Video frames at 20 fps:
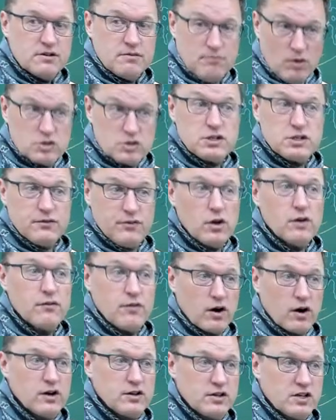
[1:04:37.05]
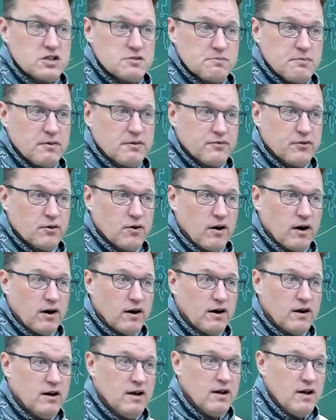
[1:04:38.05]
Most of you have heard this
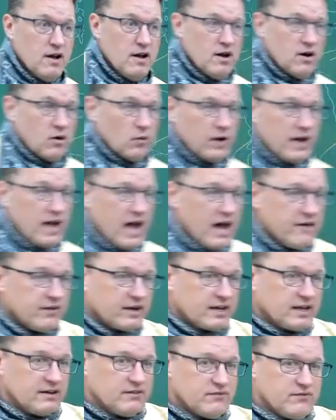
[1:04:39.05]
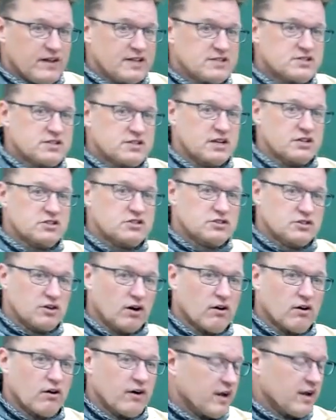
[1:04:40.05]
before we have a convincing
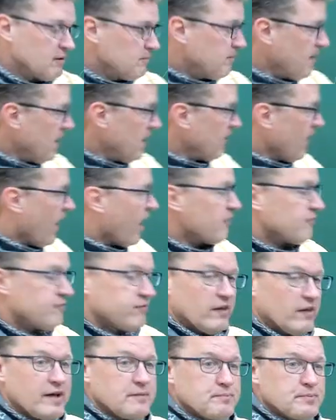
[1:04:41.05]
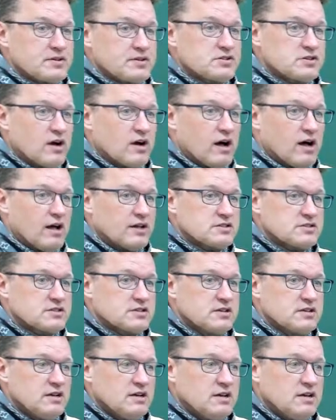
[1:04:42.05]
story about our flood
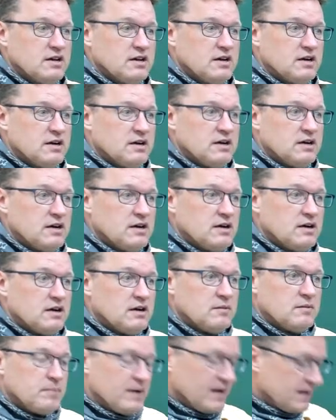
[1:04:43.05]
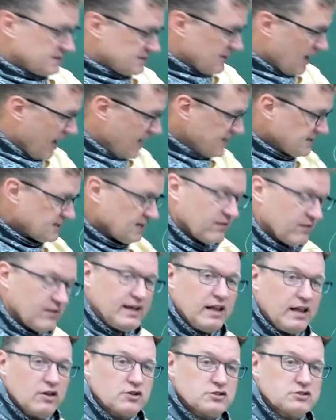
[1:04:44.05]
basalts being tied to the
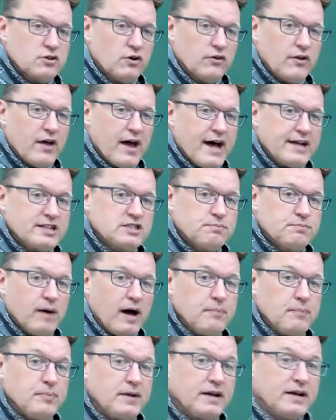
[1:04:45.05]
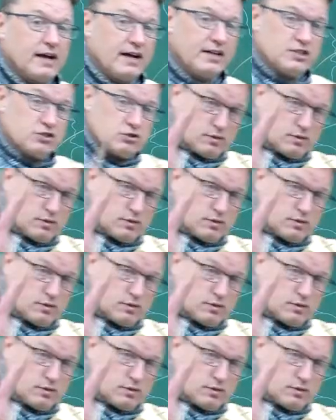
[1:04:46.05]
Yellowstone hotspot because